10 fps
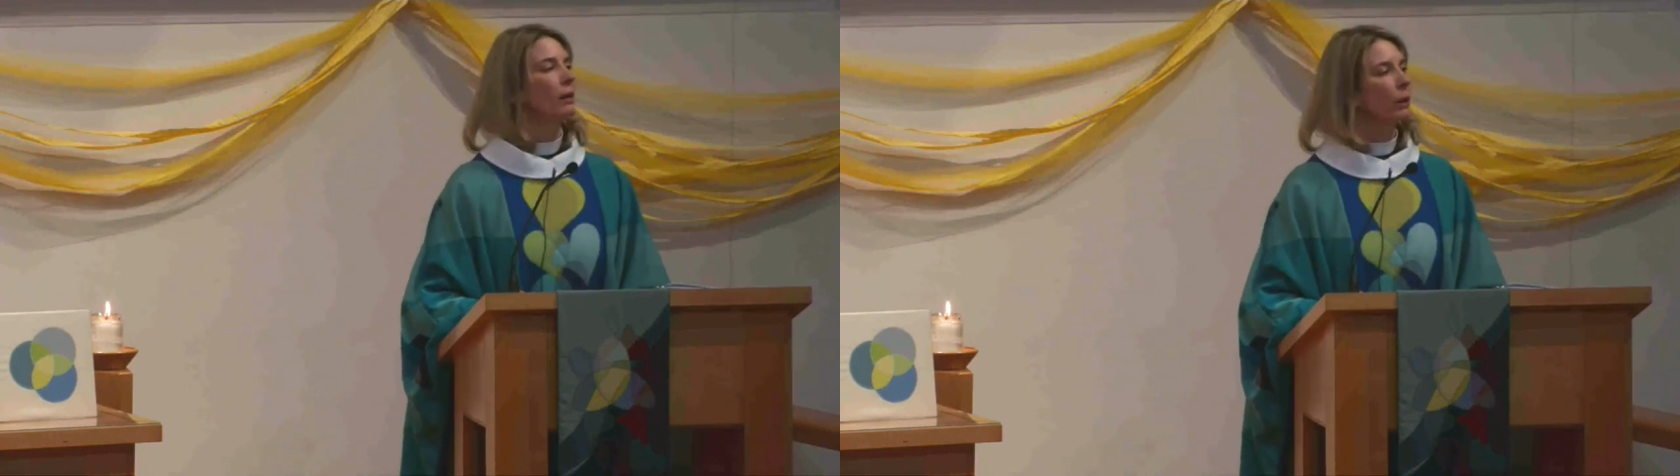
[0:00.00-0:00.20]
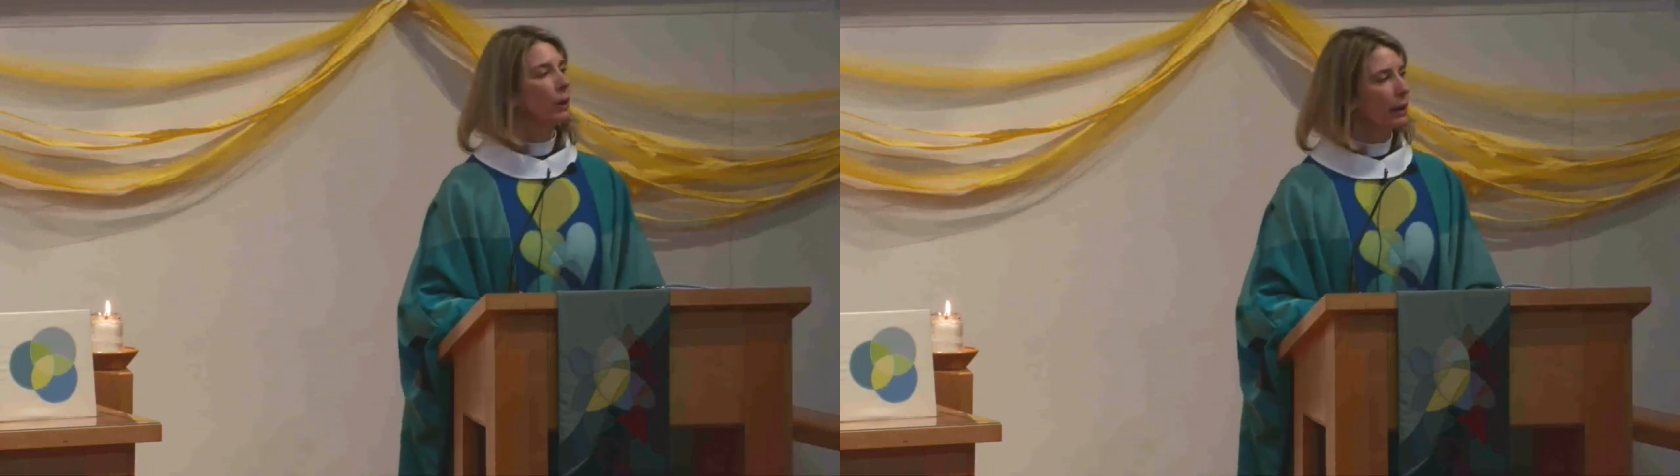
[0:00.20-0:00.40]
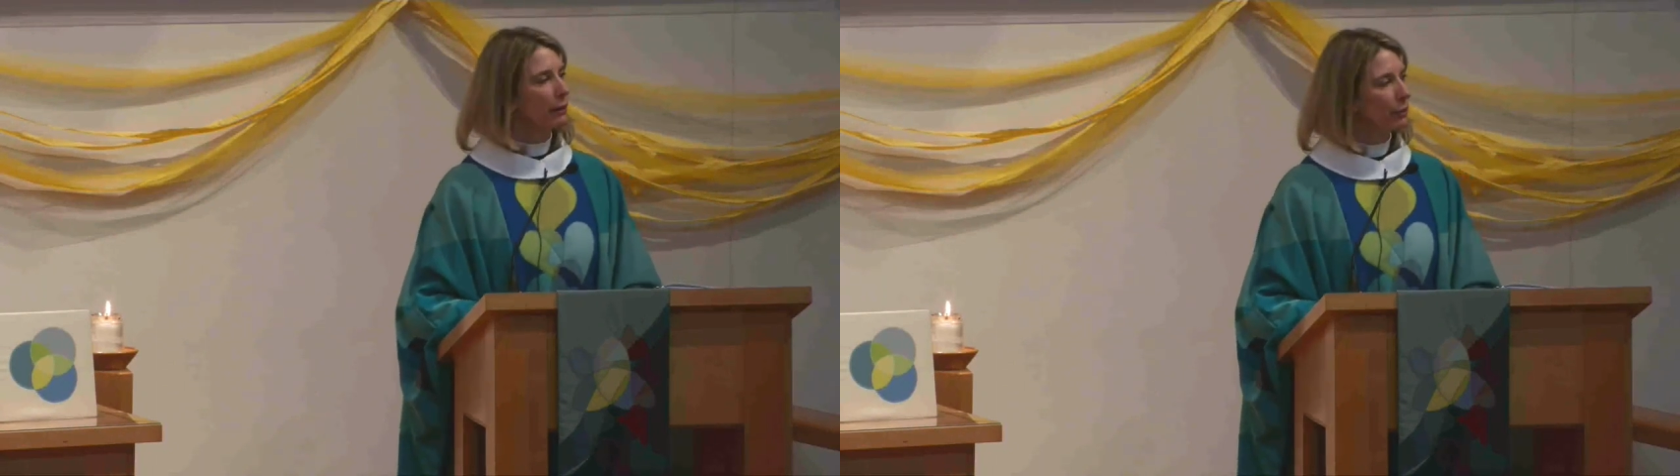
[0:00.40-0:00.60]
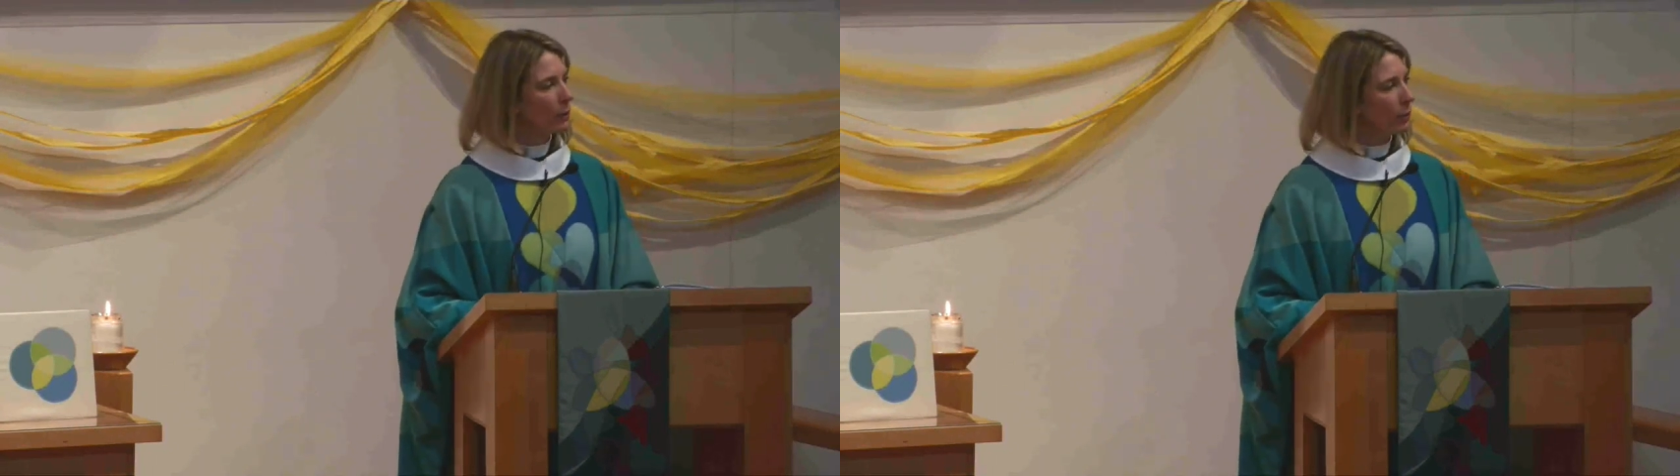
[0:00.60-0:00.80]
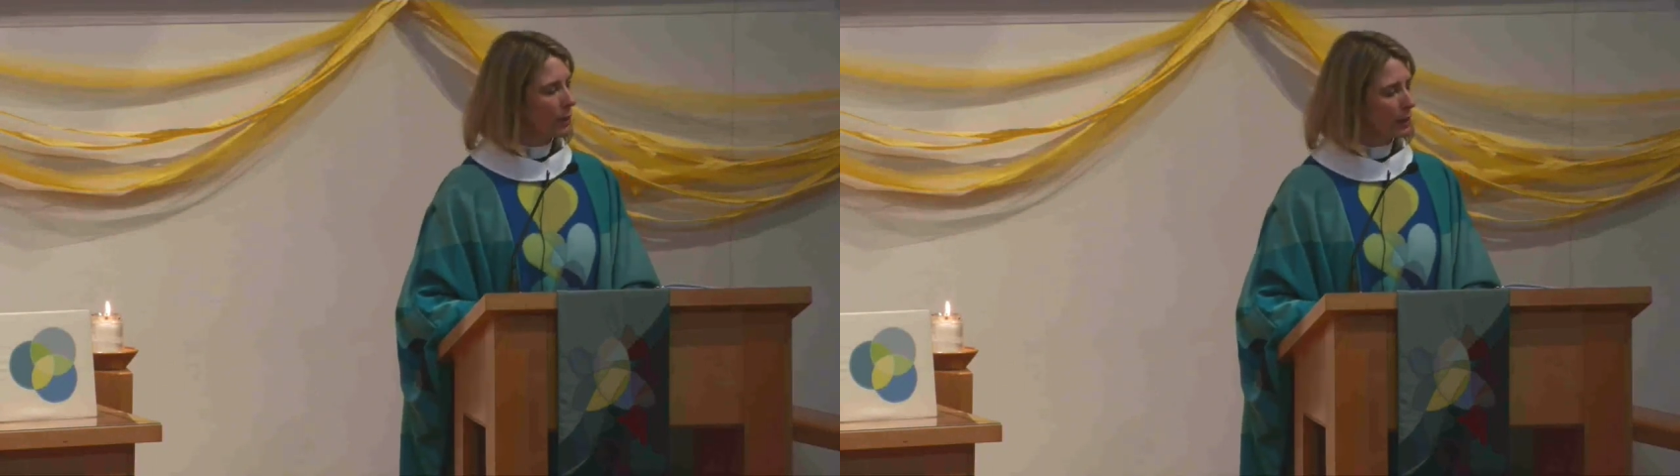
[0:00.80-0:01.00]
working for an
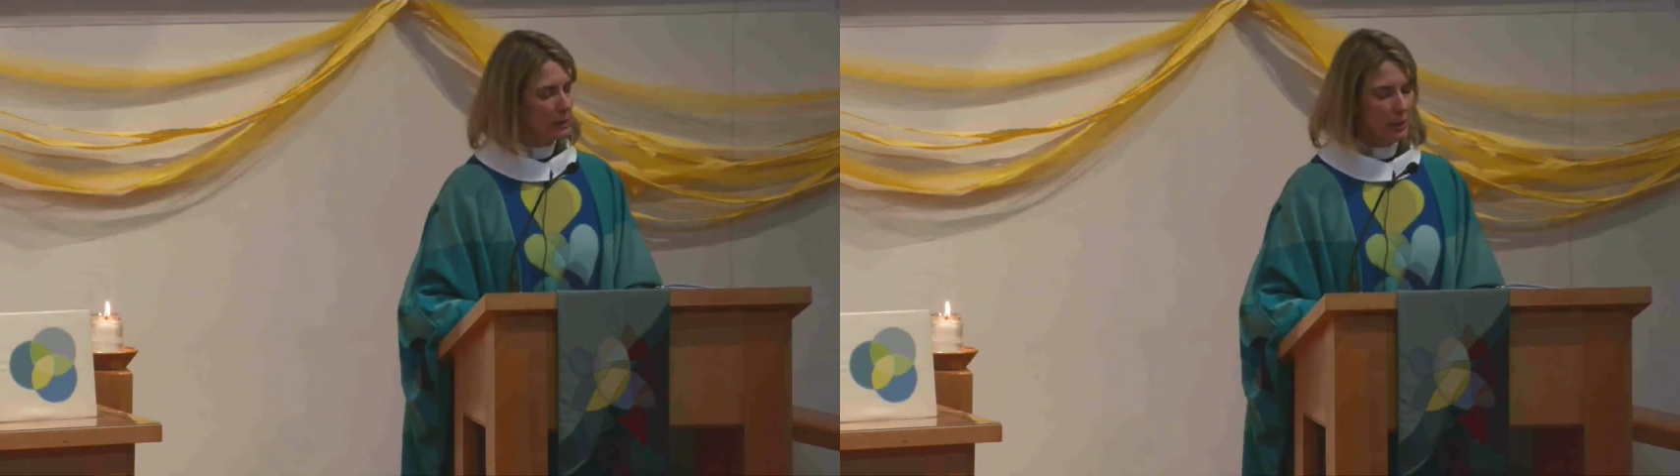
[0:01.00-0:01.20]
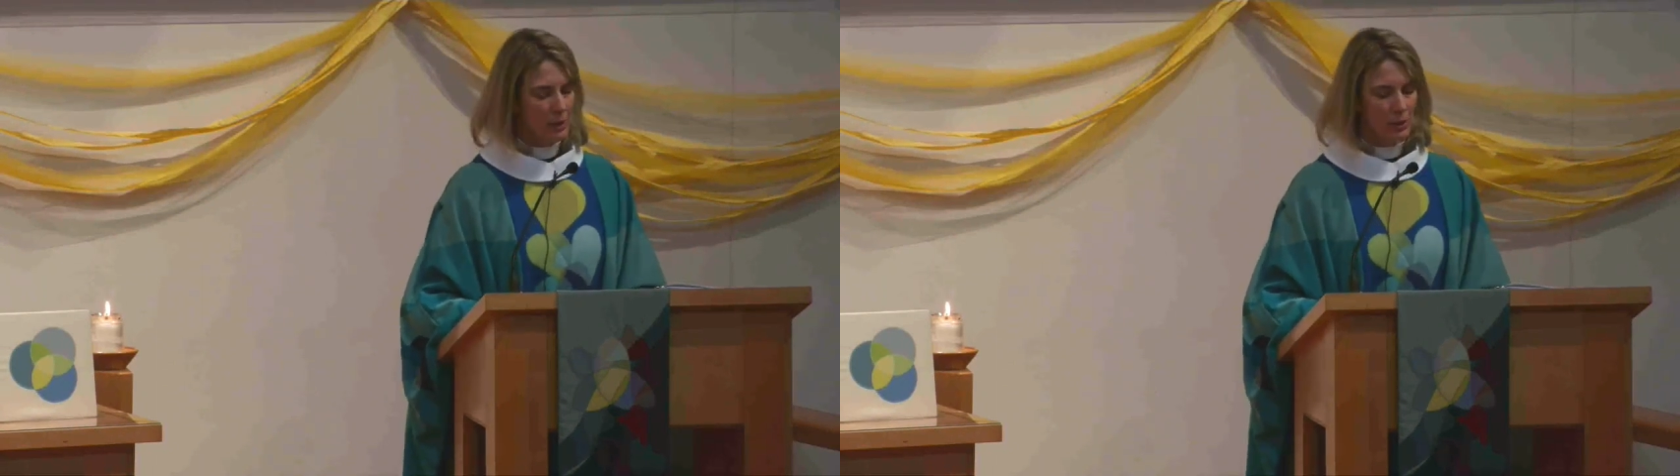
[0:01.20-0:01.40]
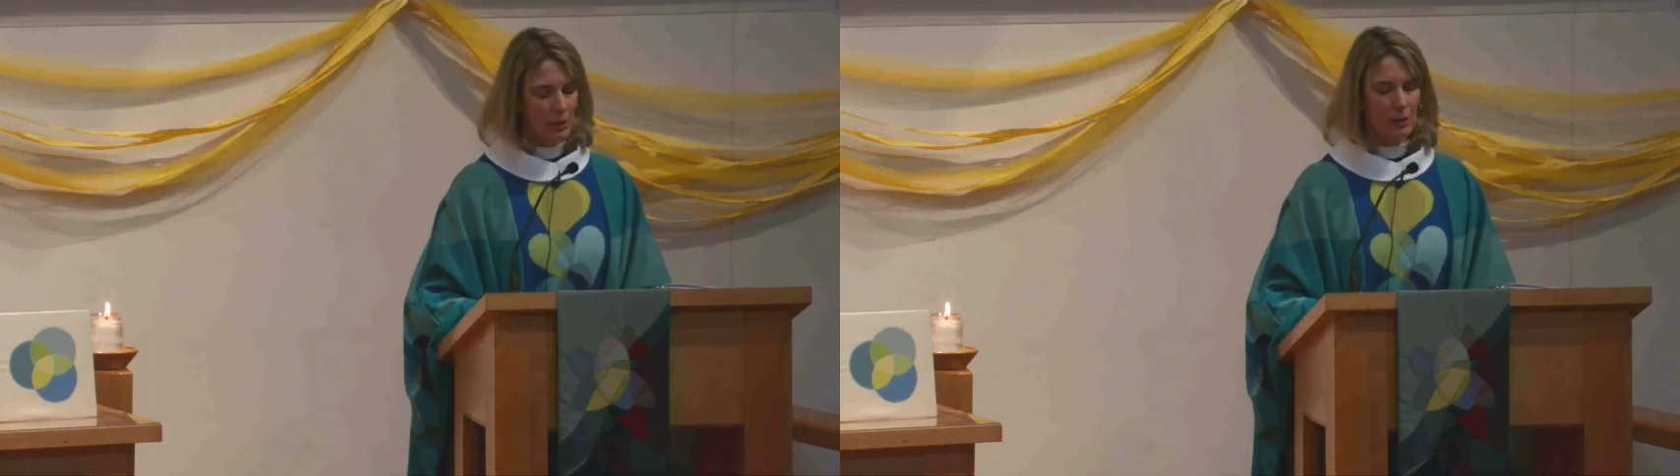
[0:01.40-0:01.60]
organization